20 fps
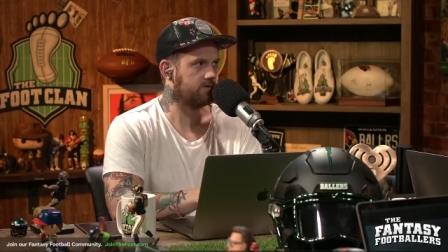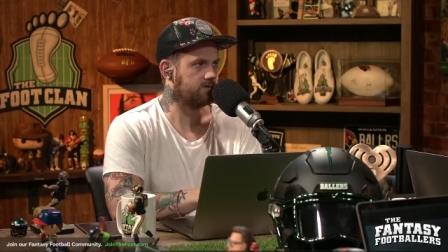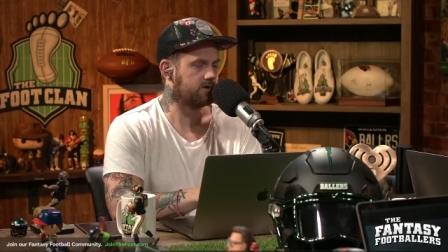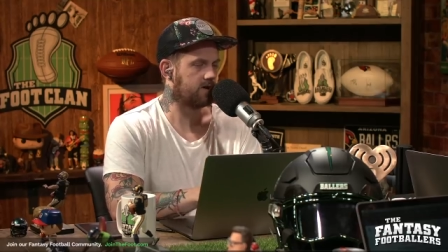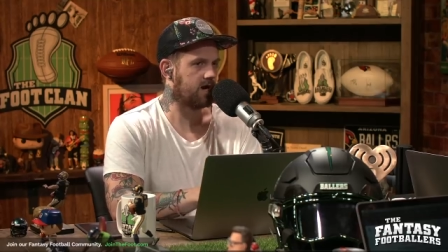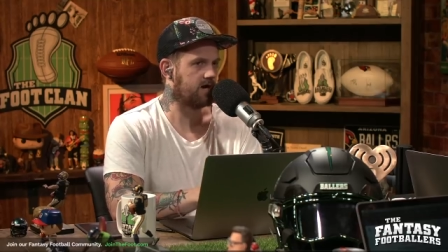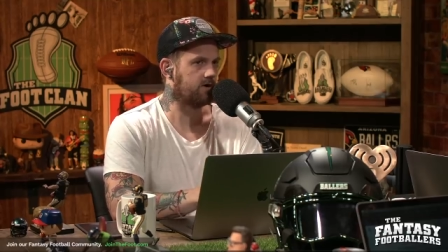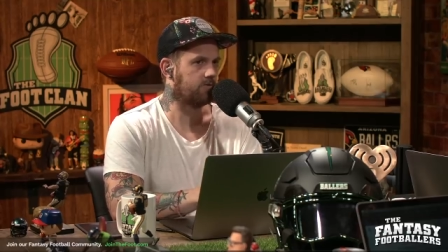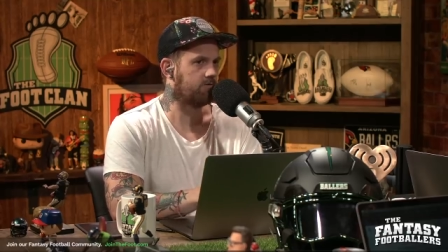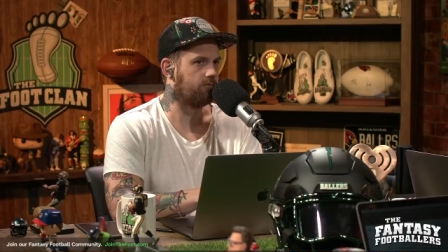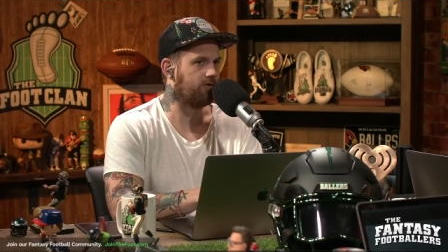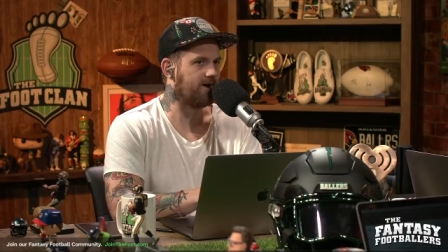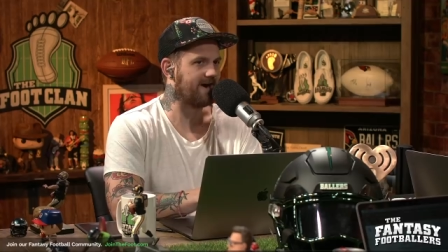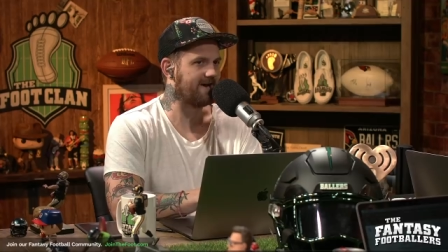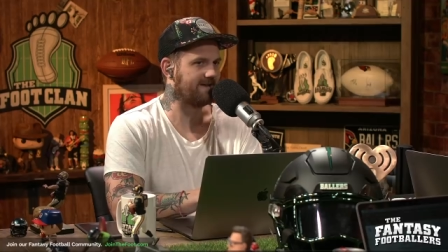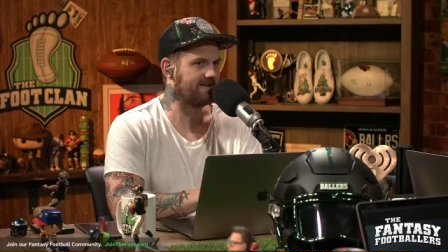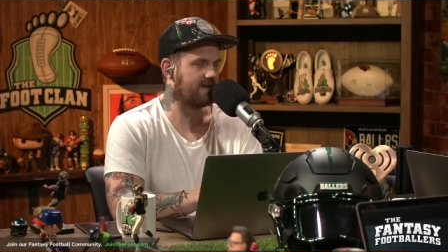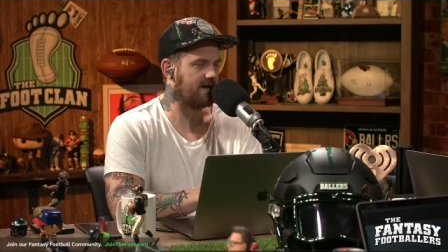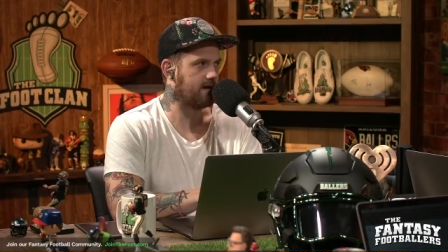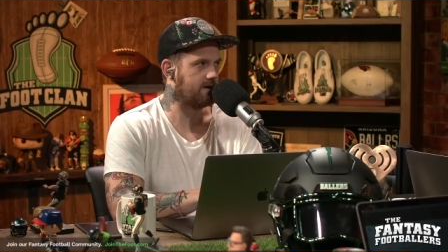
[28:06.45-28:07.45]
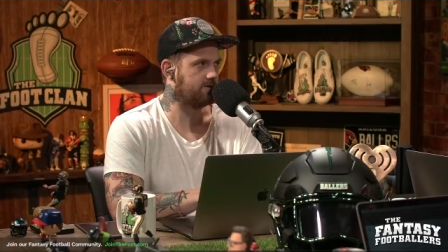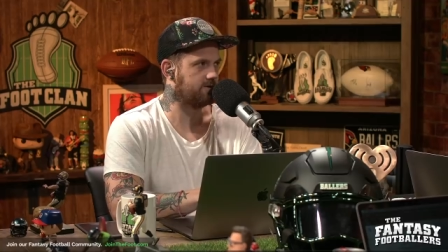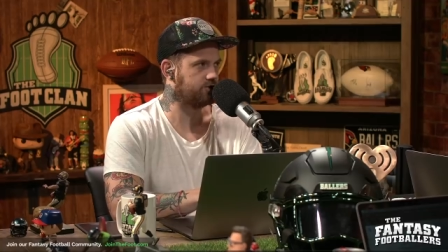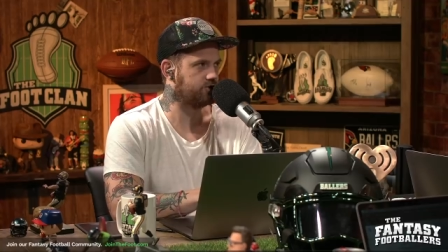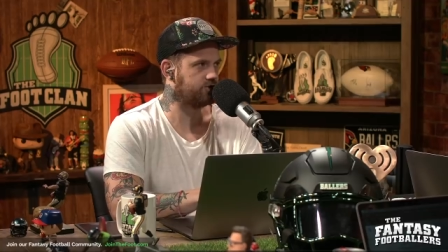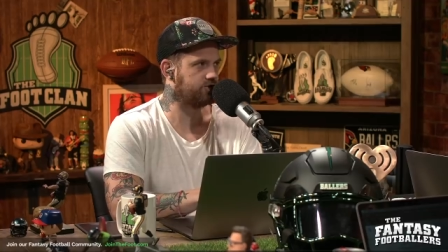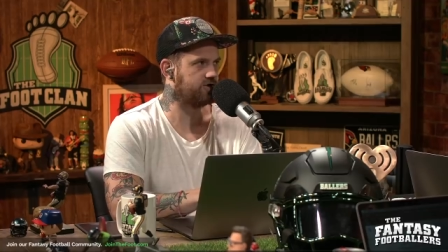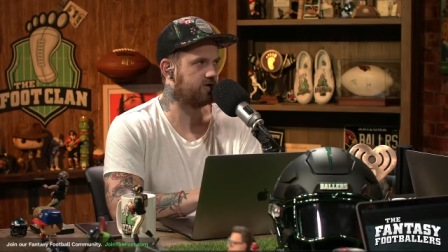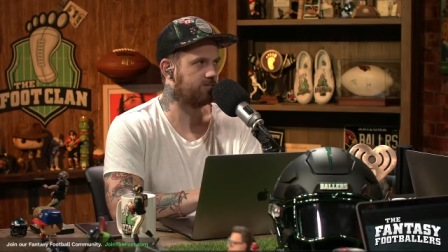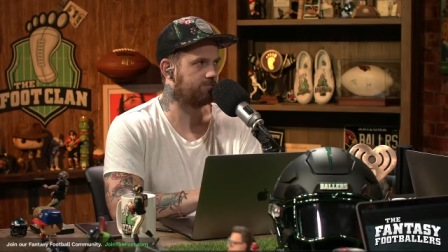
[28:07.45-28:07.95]
kind of right that
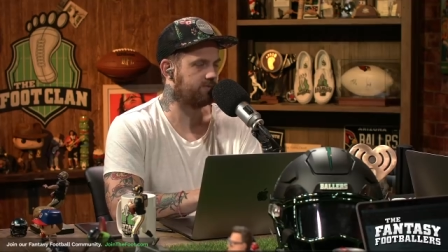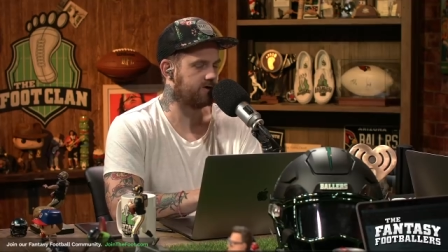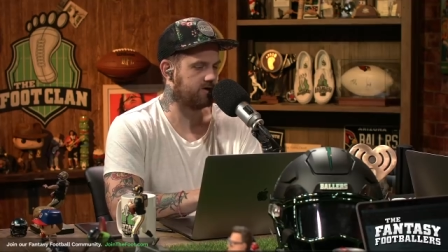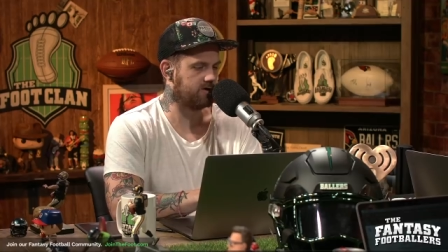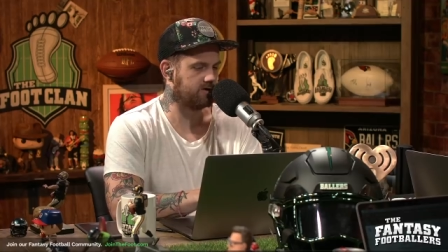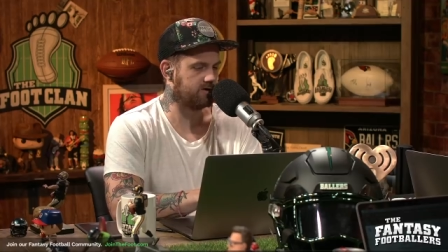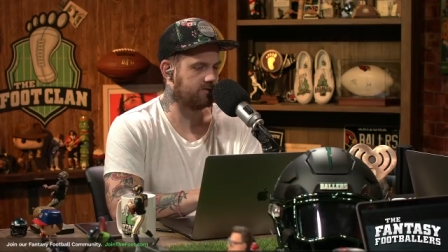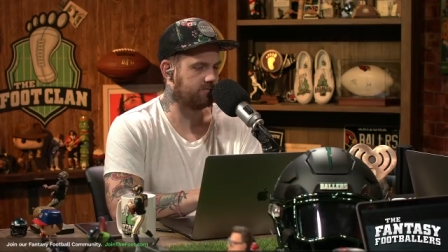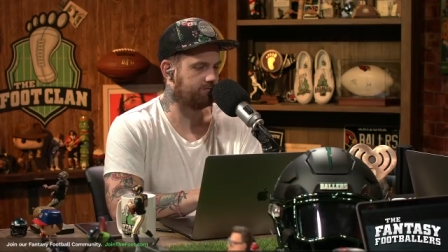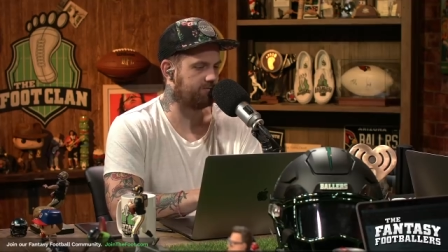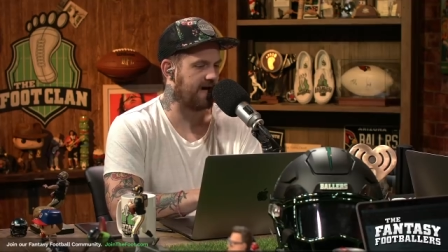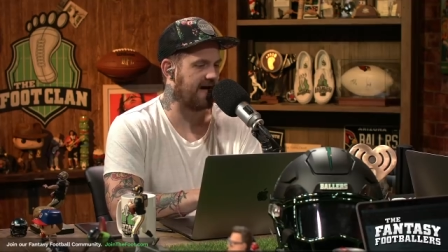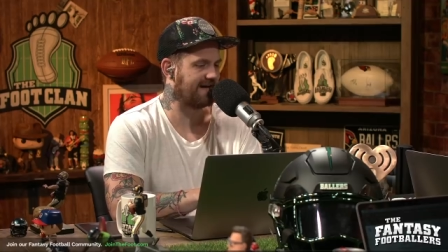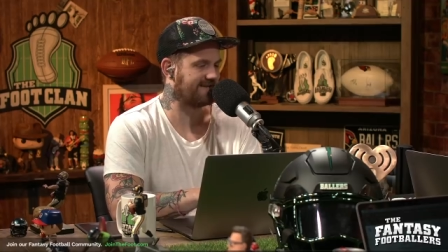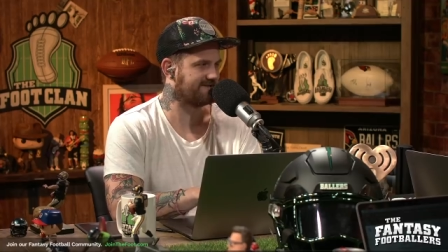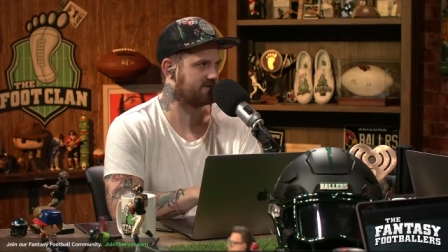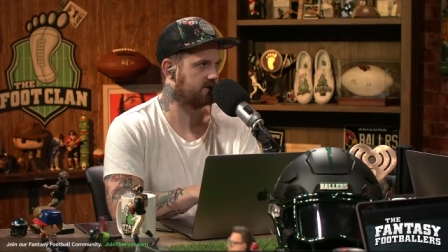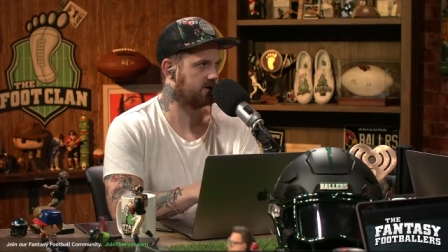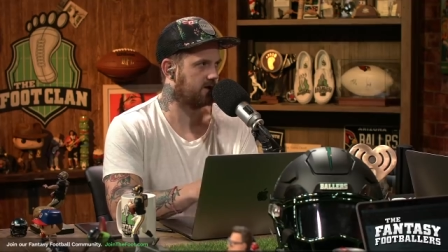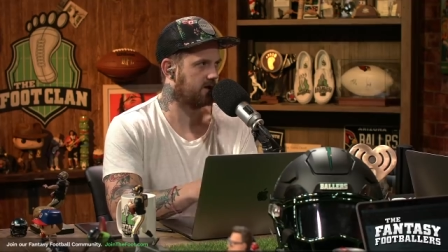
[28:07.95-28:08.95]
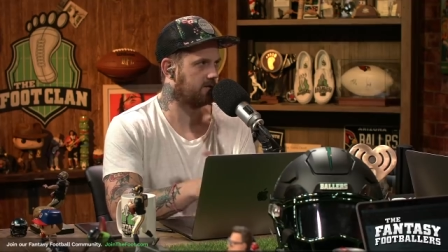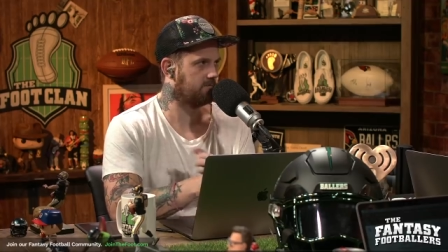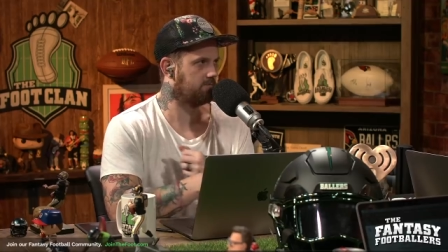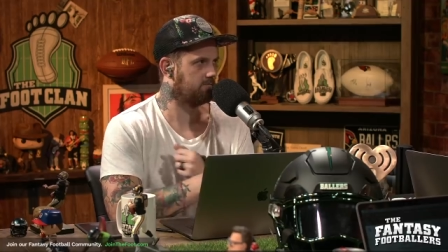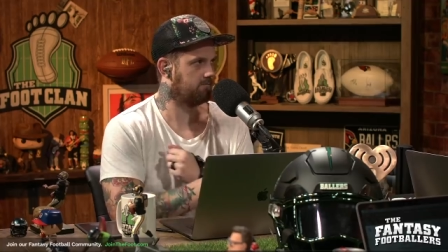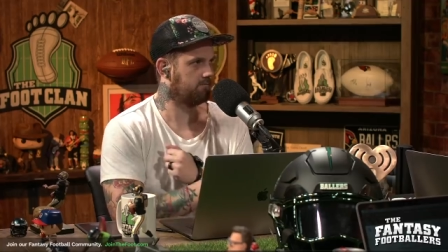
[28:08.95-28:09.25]
ship on the passing game.